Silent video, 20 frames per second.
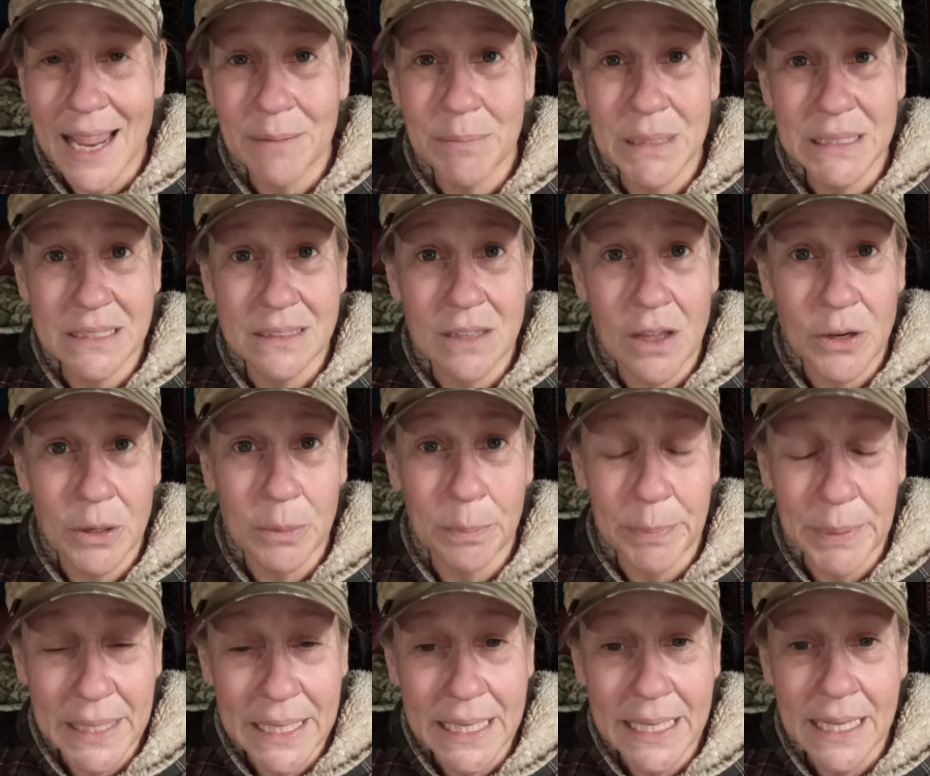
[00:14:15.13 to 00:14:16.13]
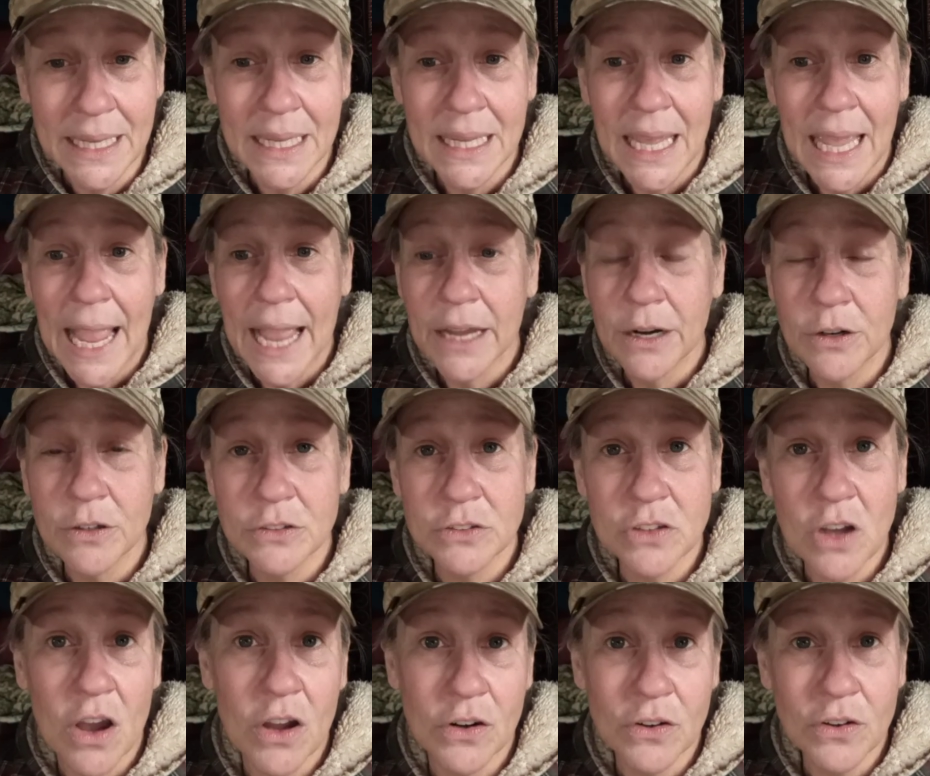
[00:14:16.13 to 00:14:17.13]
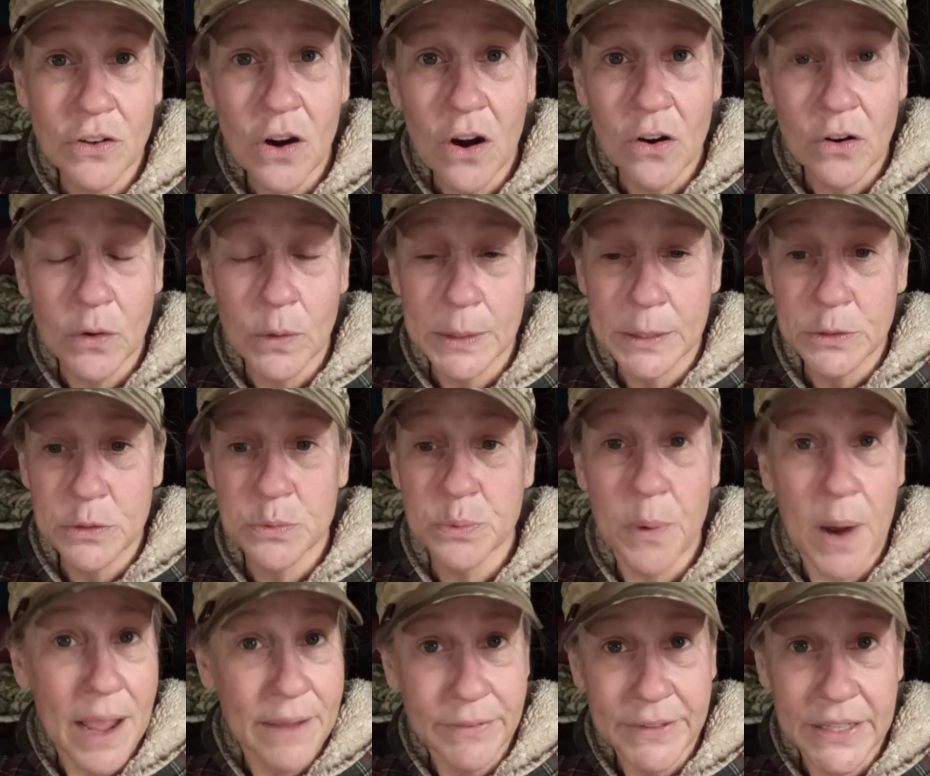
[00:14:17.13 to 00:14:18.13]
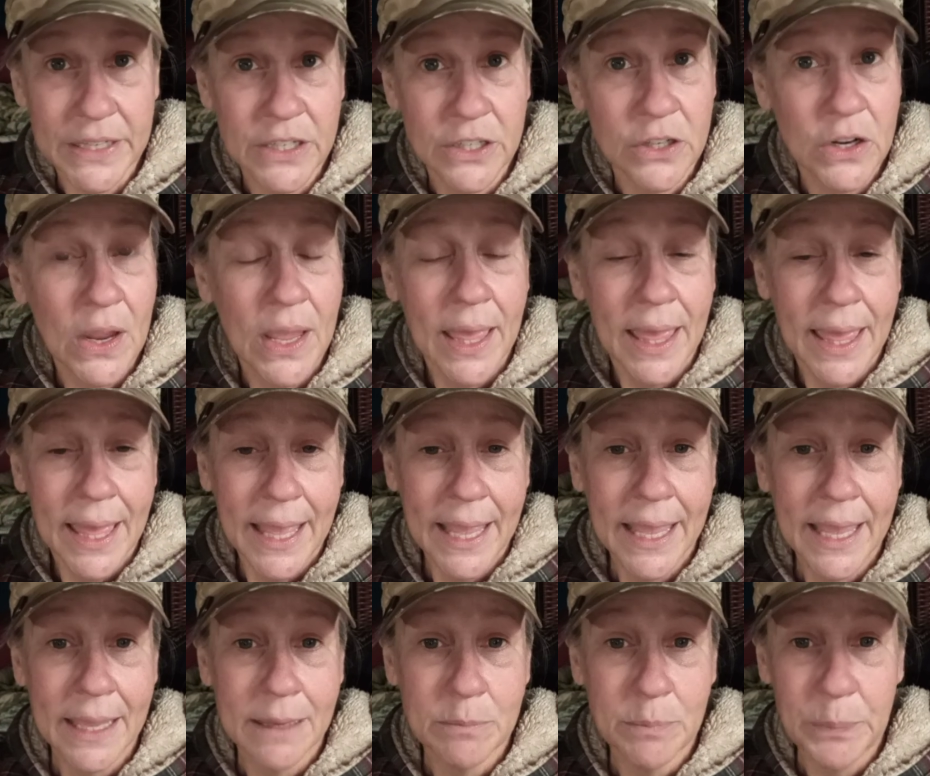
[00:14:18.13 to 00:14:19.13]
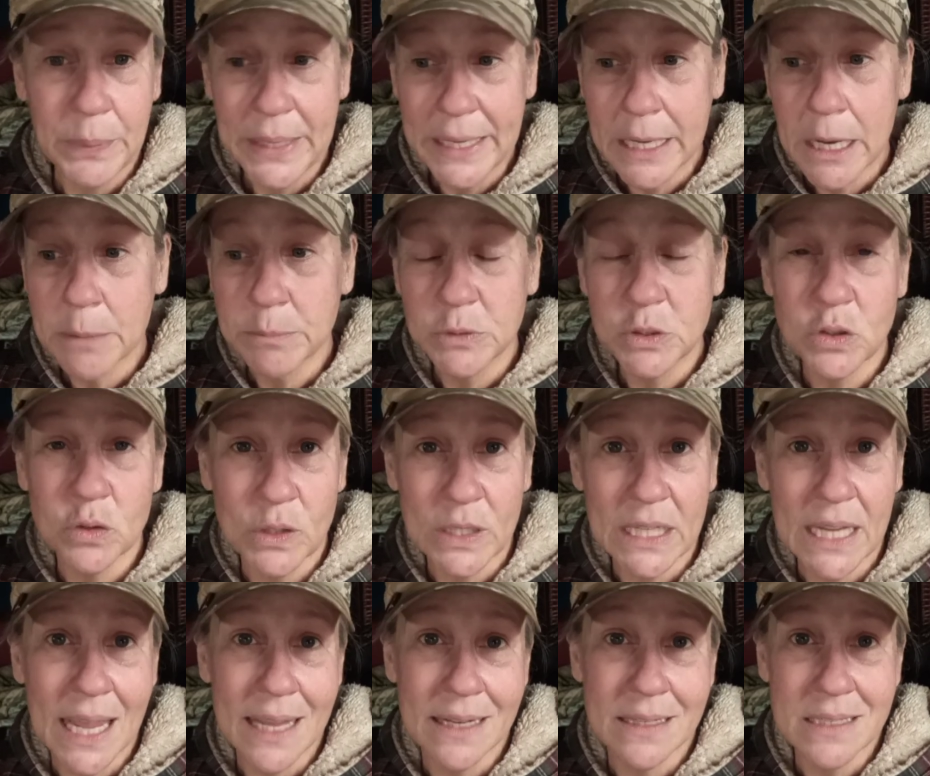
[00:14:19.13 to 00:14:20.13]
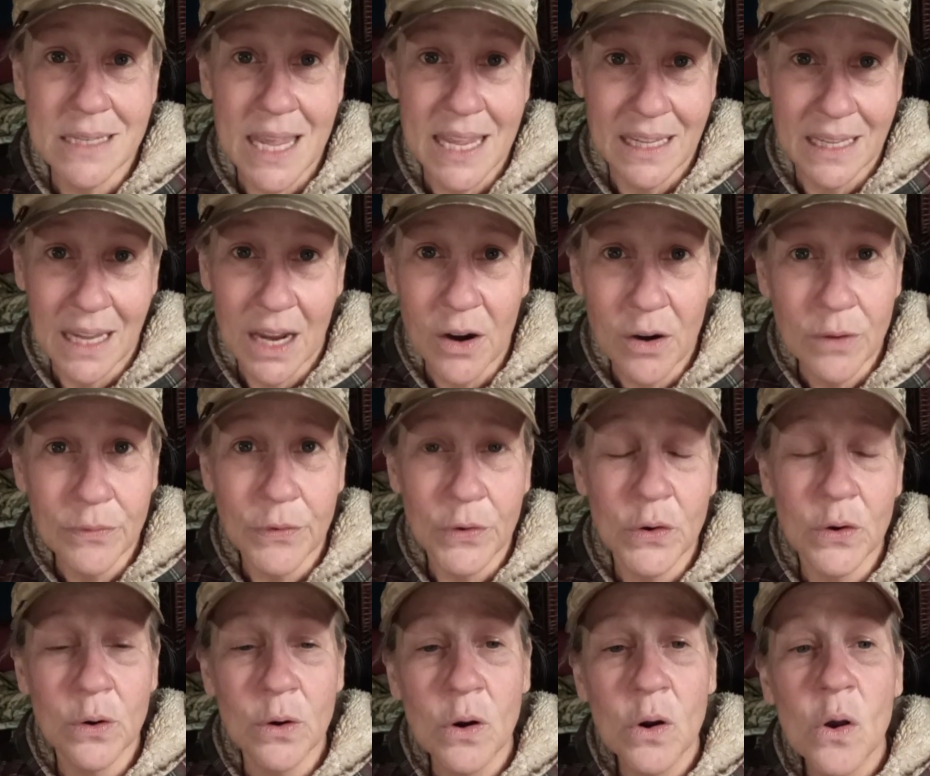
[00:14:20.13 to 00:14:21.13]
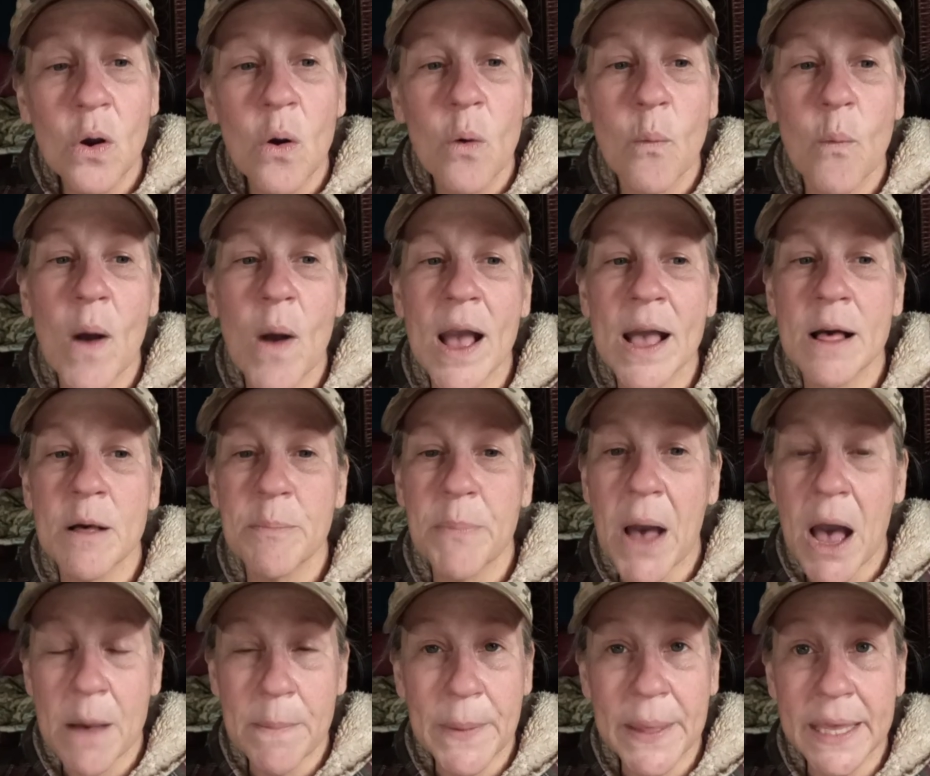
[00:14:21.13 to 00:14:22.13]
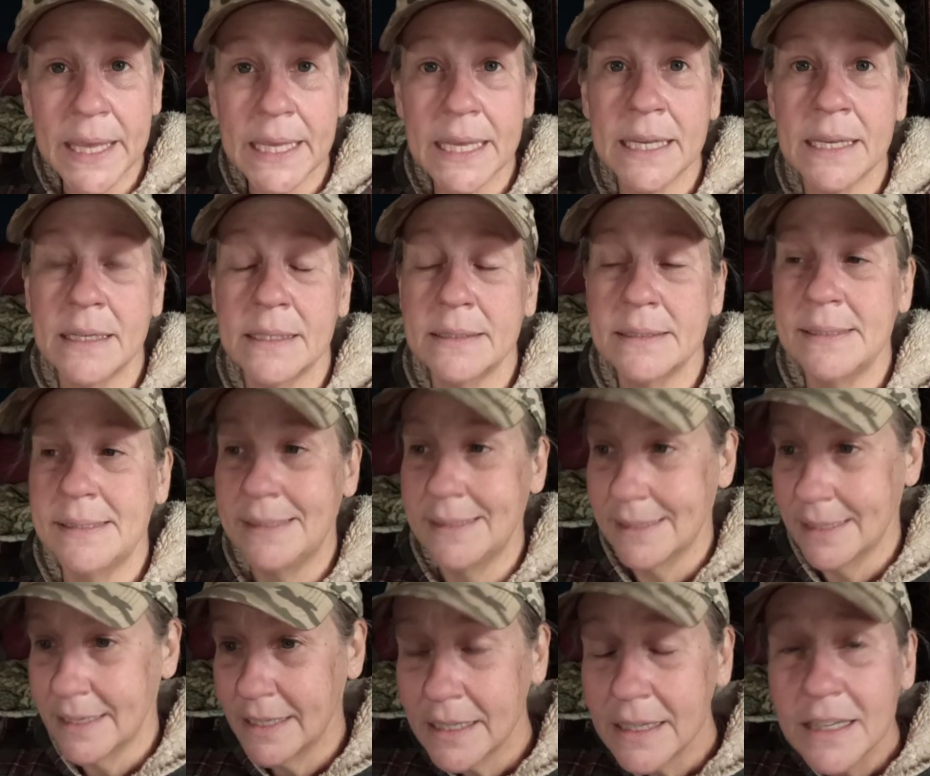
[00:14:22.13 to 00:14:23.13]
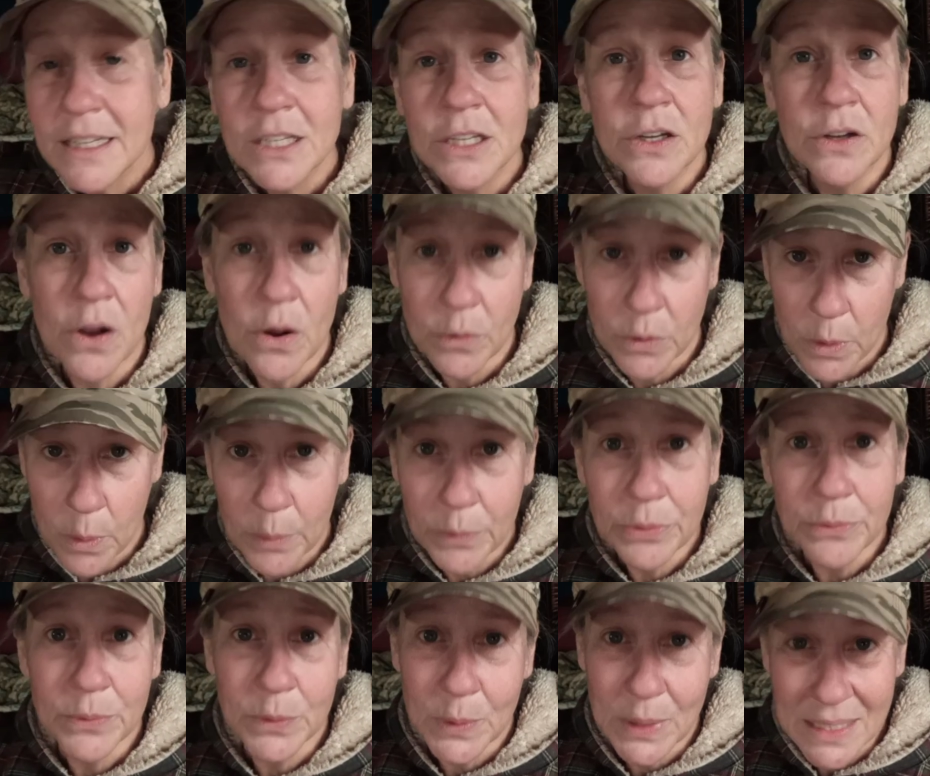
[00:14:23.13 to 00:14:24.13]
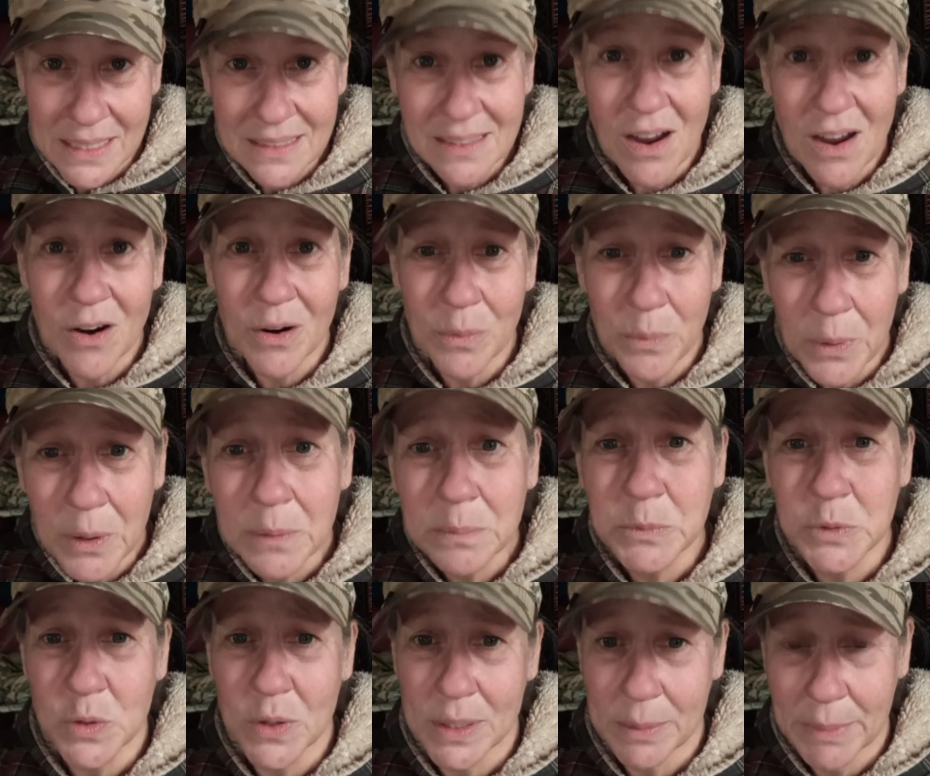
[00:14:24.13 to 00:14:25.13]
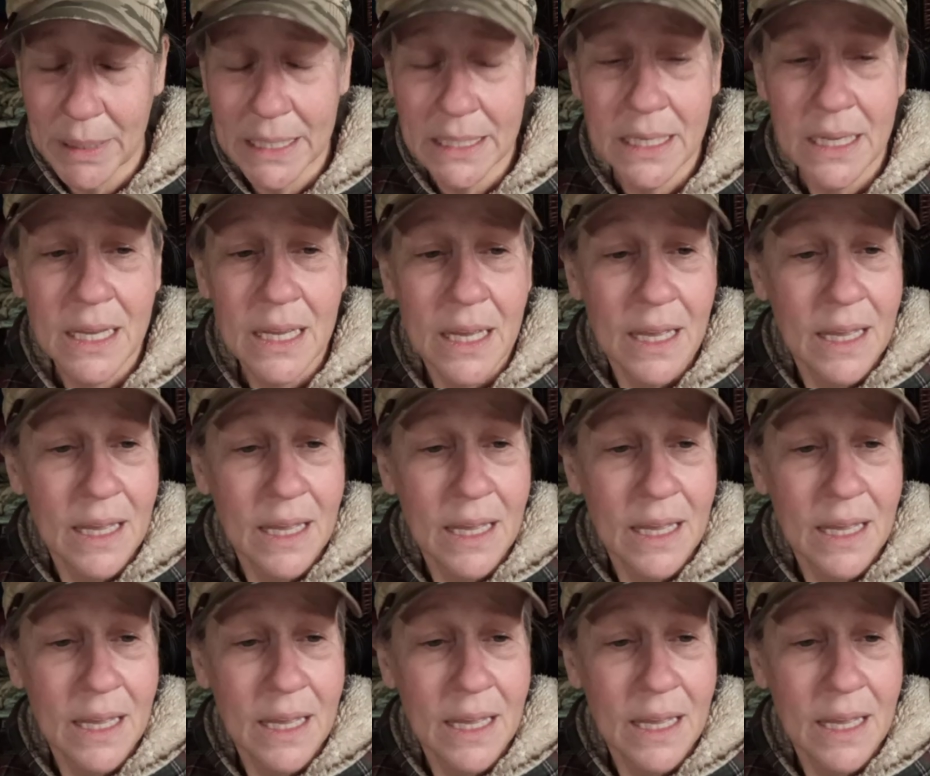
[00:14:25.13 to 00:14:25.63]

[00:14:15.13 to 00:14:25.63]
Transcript: And Miss Donna B and her daughter are going to drive here and pick up Judy and take care of her while Papa is, you know, going through his heartworm treatment